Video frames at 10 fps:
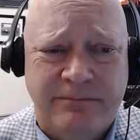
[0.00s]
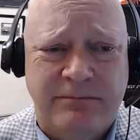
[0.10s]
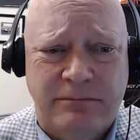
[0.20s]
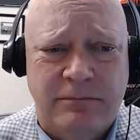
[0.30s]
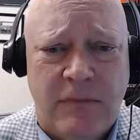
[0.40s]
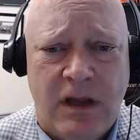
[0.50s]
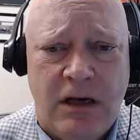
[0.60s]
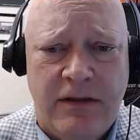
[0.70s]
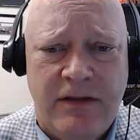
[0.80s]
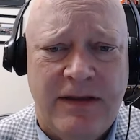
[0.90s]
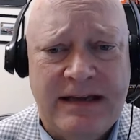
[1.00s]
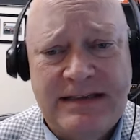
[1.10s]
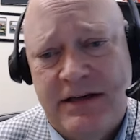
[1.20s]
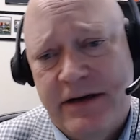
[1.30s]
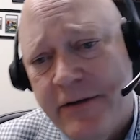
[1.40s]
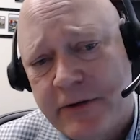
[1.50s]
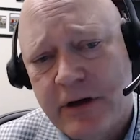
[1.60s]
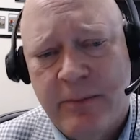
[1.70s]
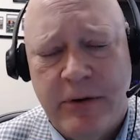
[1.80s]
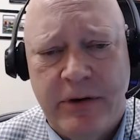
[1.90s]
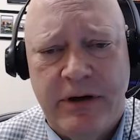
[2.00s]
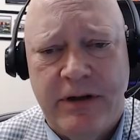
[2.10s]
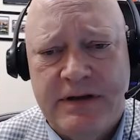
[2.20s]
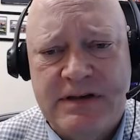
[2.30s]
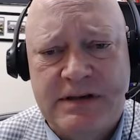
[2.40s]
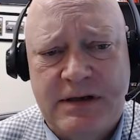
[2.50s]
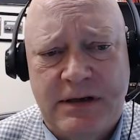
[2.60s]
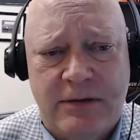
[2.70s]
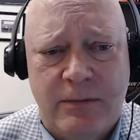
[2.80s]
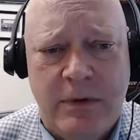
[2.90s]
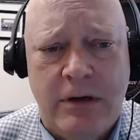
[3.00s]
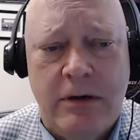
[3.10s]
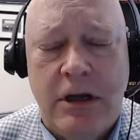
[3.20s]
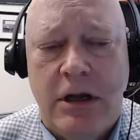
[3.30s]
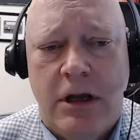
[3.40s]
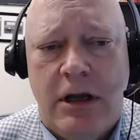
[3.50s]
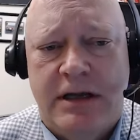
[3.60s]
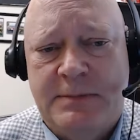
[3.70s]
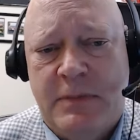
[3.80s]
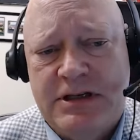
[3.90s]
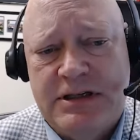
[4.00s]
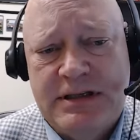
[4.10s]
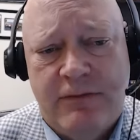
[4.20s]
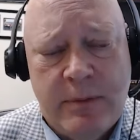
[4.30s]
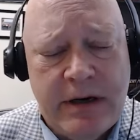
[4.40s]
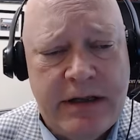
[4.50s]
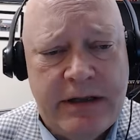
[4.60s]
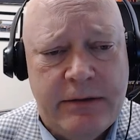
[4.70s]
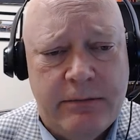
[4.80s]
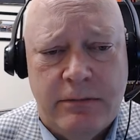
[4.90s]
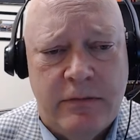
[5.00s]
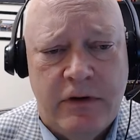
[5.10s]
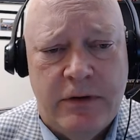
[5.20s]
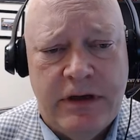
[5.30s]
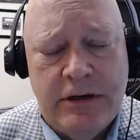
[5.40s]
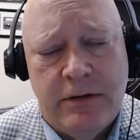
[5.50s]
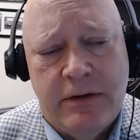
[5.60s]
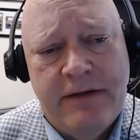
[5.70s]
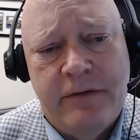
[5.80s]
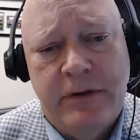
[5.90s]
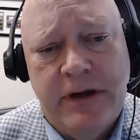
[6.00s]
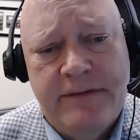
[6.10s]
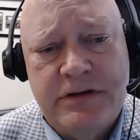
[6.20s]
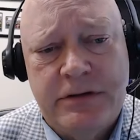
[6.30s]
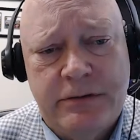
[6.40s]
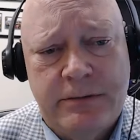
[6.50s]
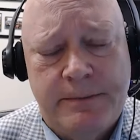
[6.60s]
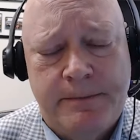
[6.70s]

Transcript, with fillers: Yes. And I think that's another component of this is like, well, as much as everybody who in your life who loves you,